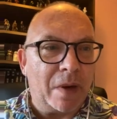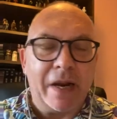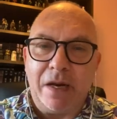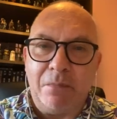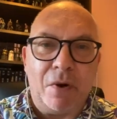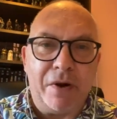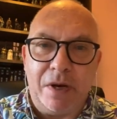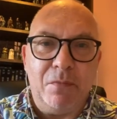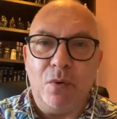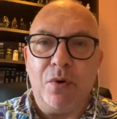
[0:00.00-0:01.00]
planning,
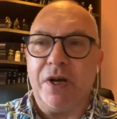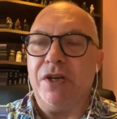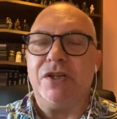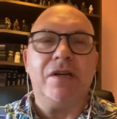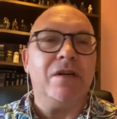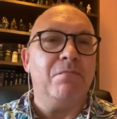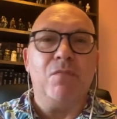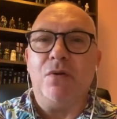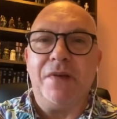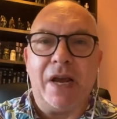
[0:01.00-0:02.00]
buying a mortgage
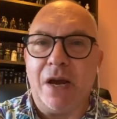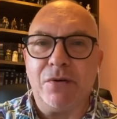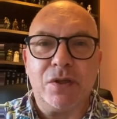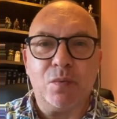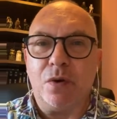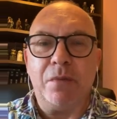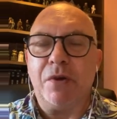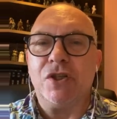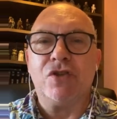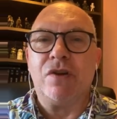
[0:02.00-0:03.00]
and moving house is one of
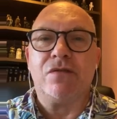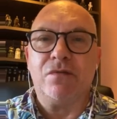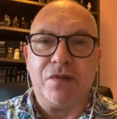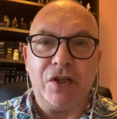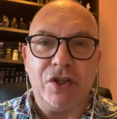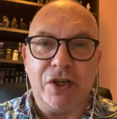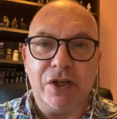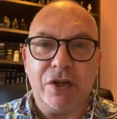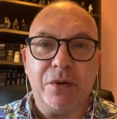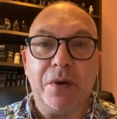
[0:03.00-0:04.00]
the most stressful things you
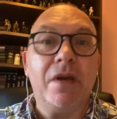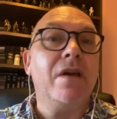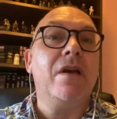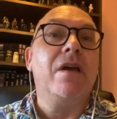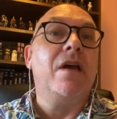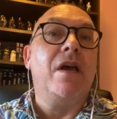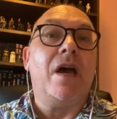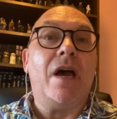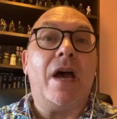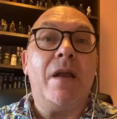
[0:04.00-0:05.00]
can do.
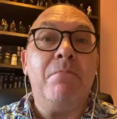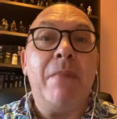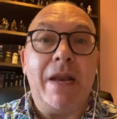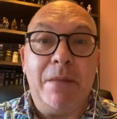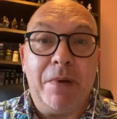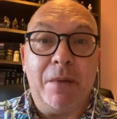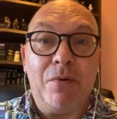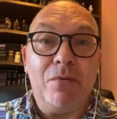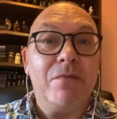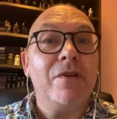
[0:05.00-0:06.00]
And many
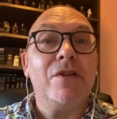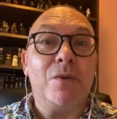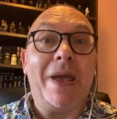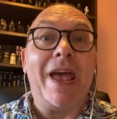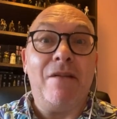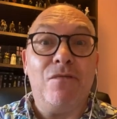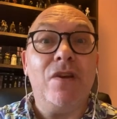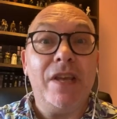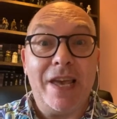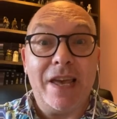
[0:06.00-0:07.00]
people do it
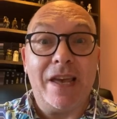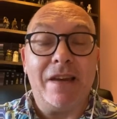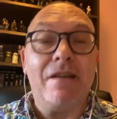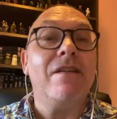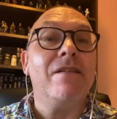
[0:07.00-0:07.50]
every year.